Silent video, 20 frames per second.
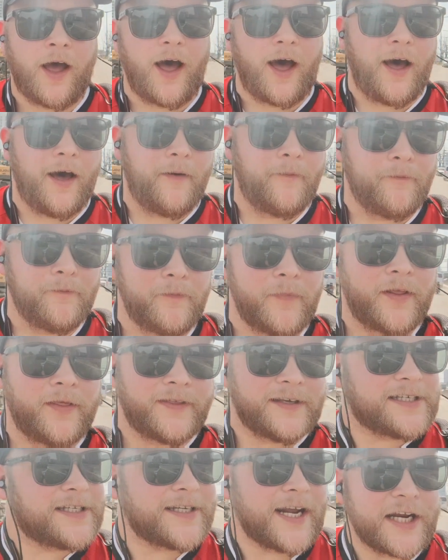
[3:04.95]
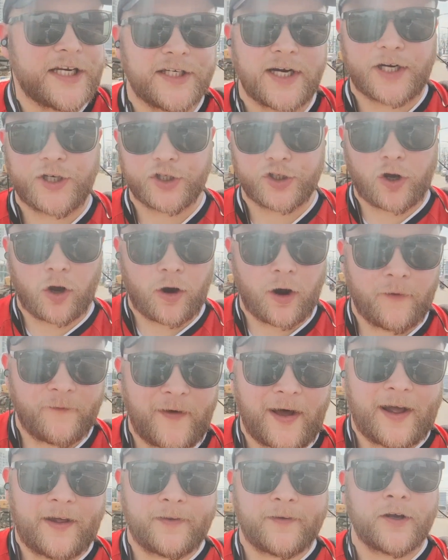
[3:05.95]
The station I just got off
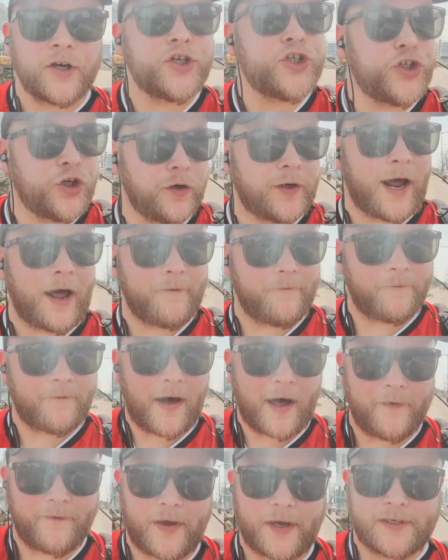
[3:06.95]
at should have 5